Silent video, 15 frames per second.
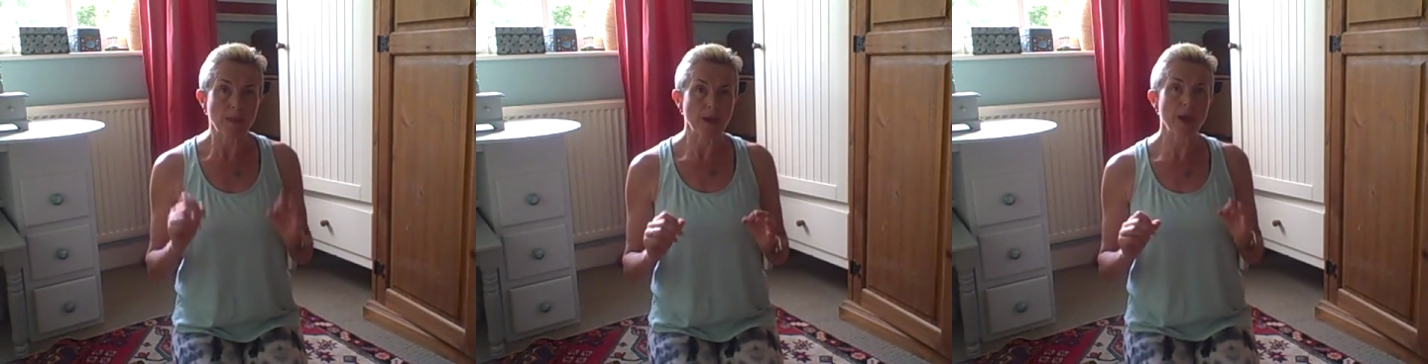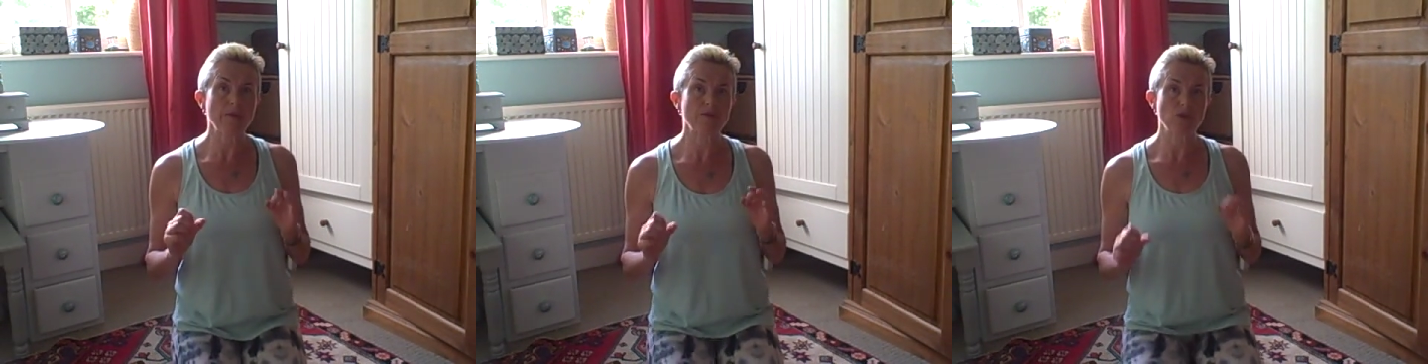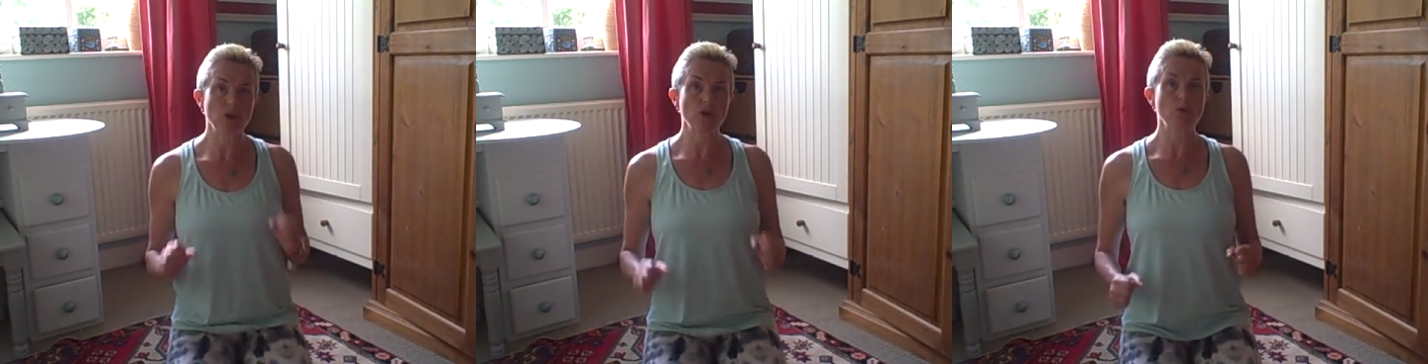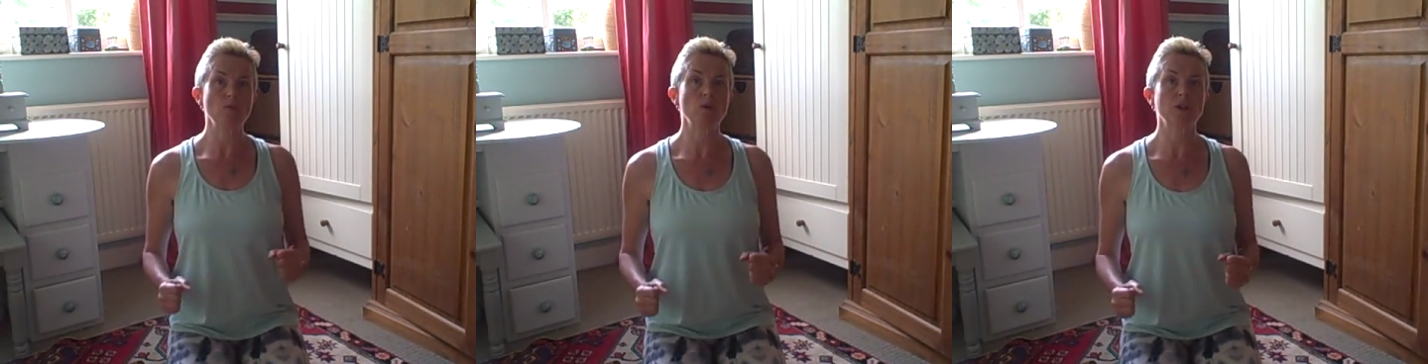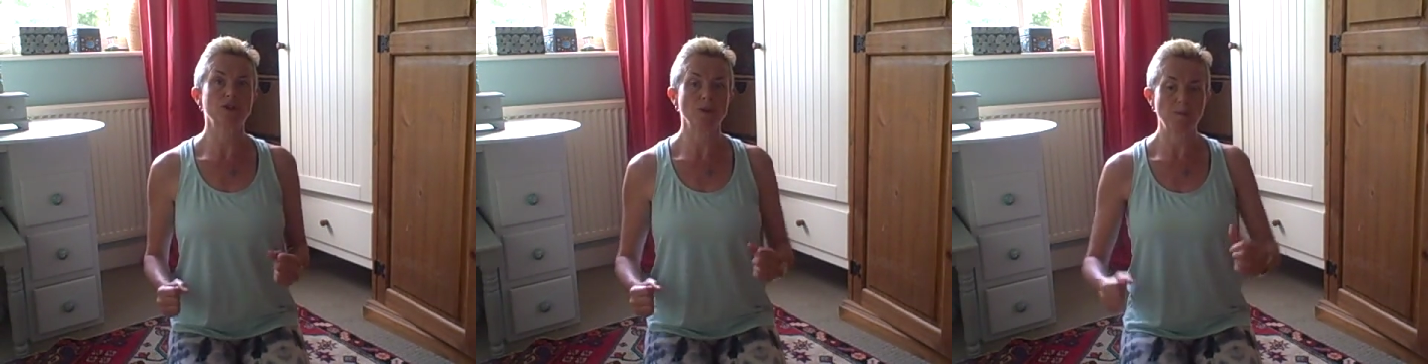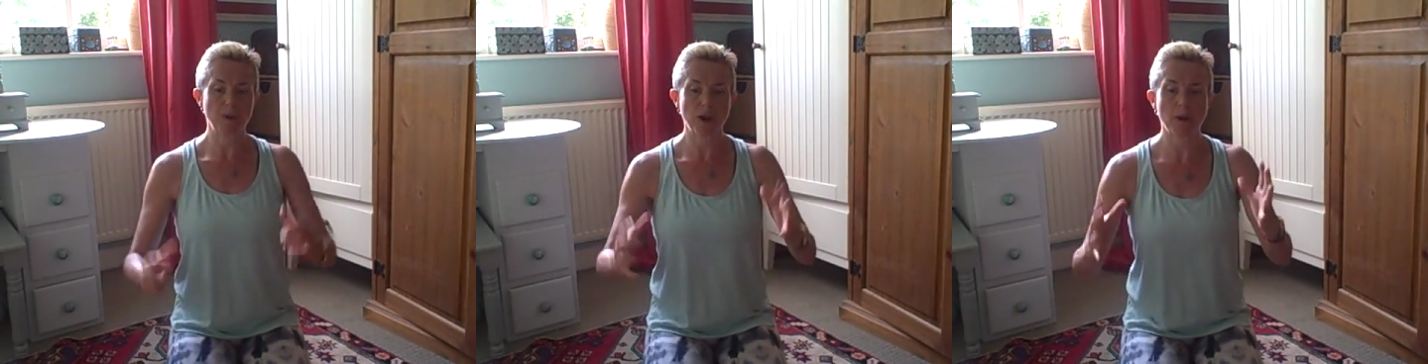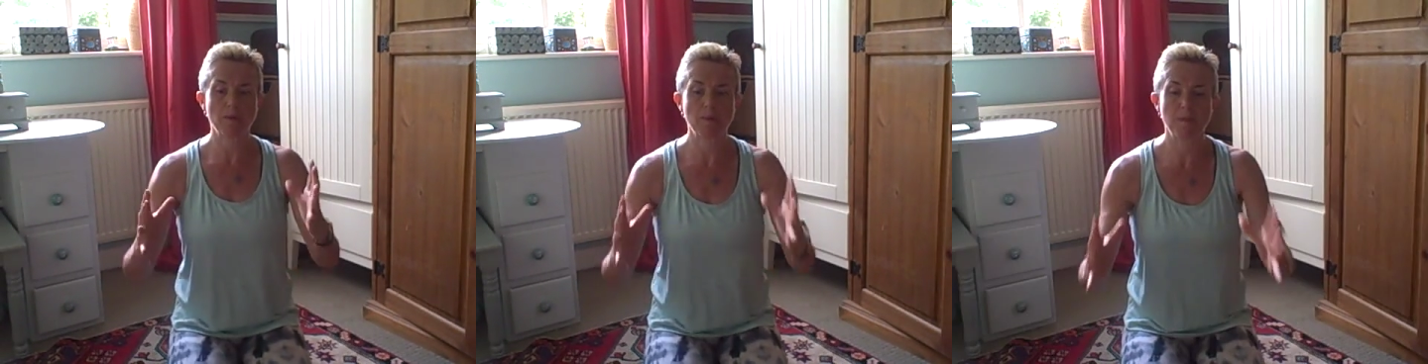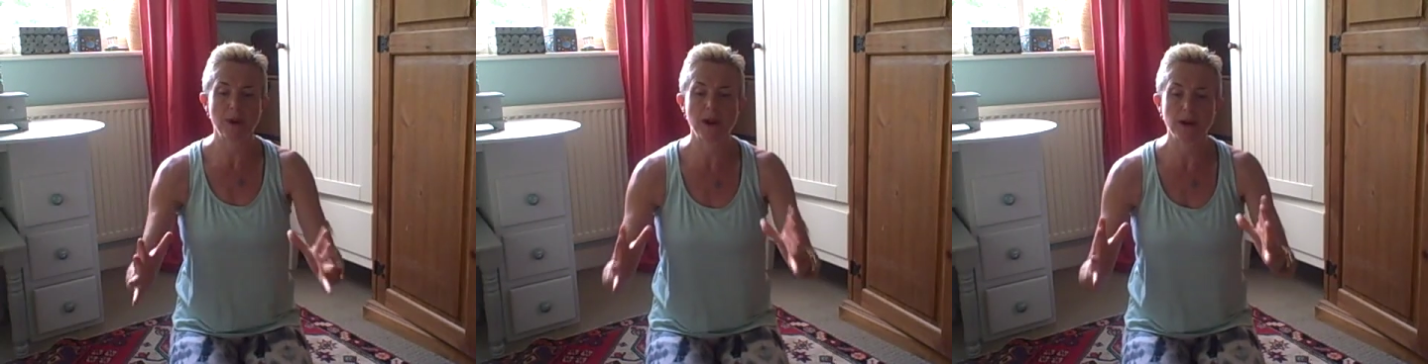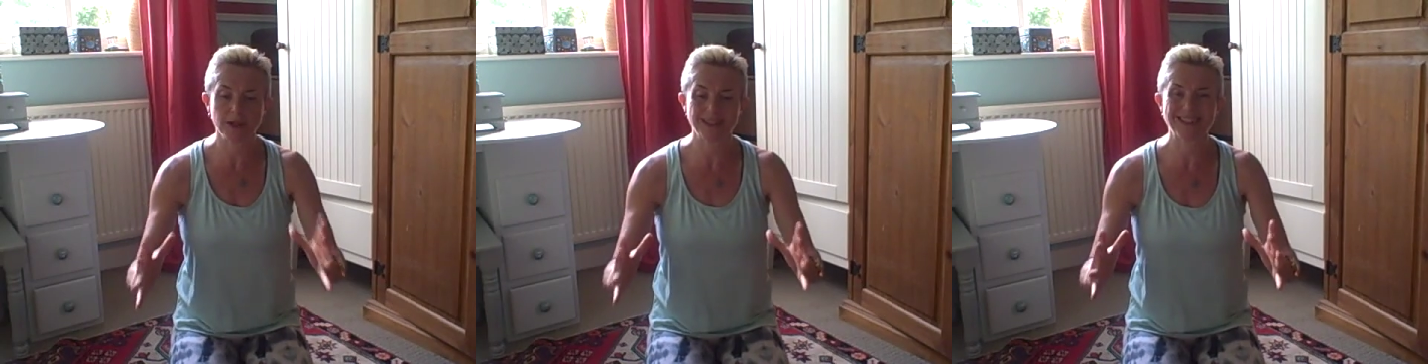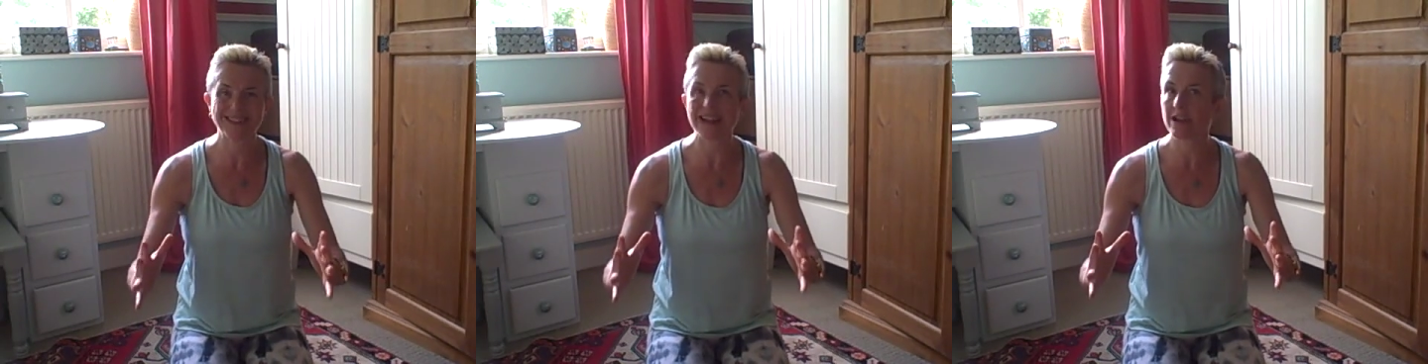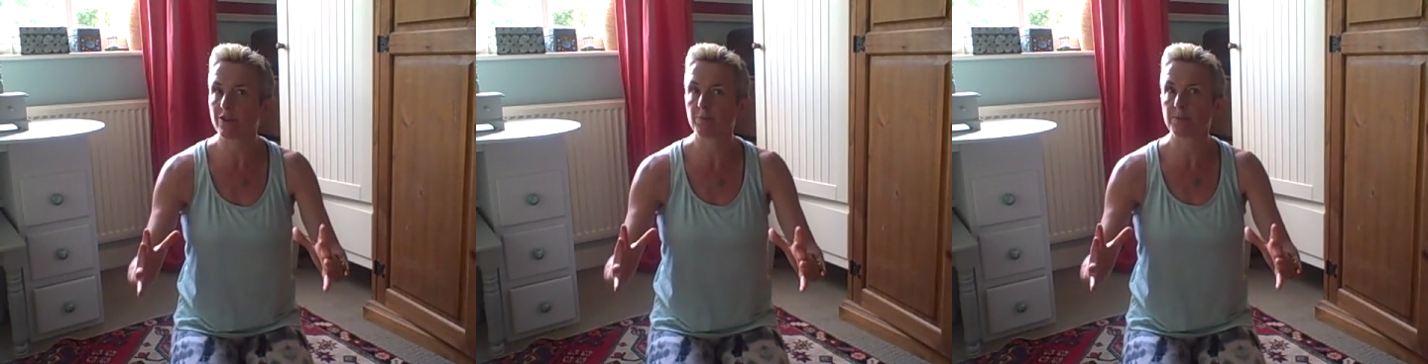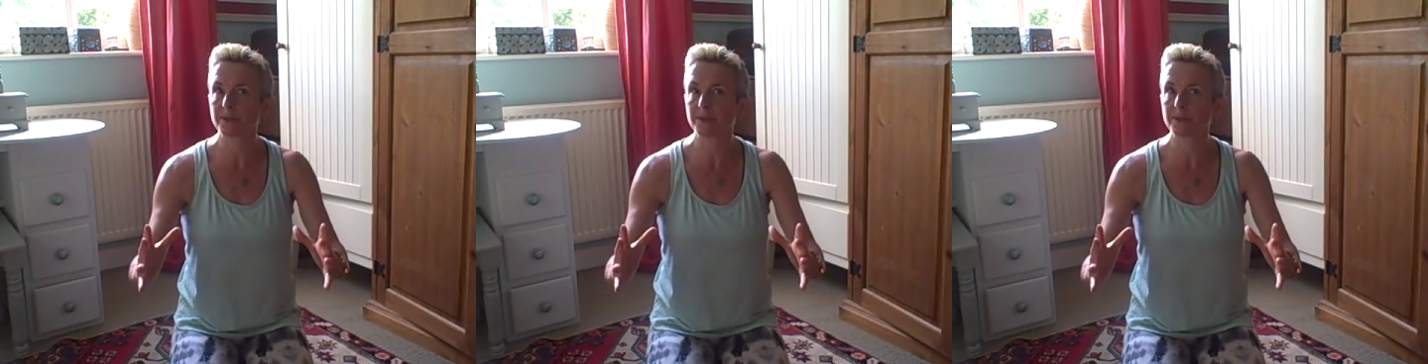if you were to pick up a big sack of